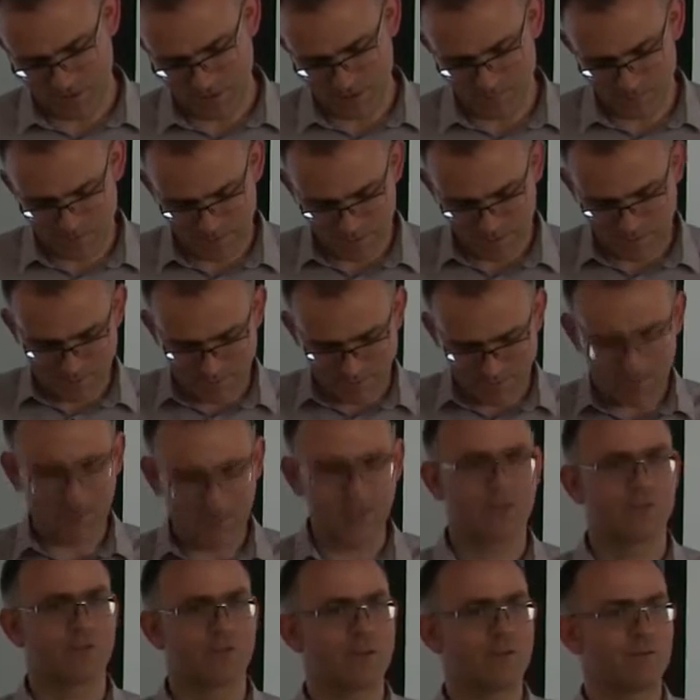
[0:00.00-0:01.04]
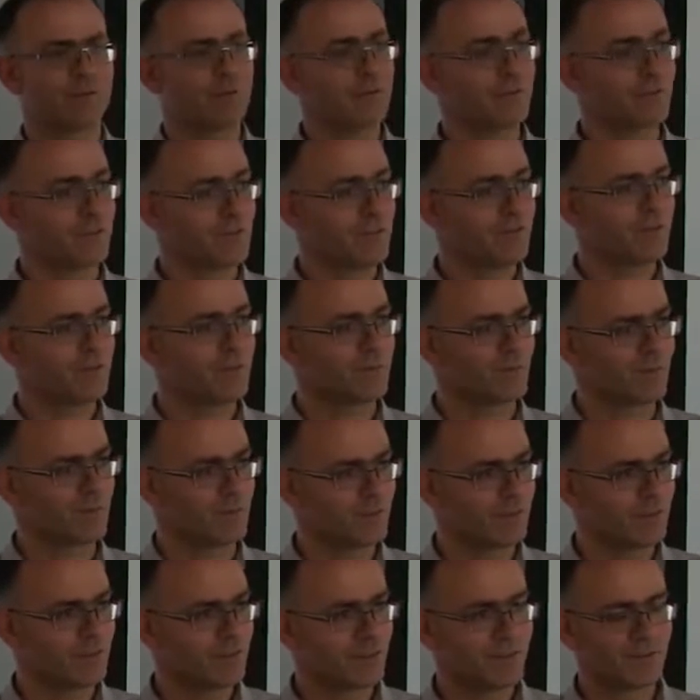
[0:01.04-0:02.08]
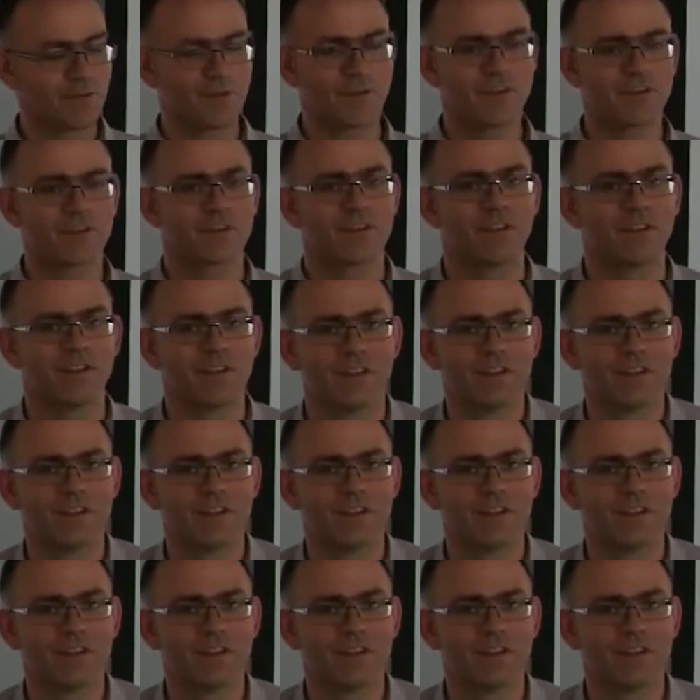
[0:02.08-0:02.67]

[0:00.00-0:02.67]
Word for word: Okay, bang, bang, bang, Okay, we'll use a different approach, right?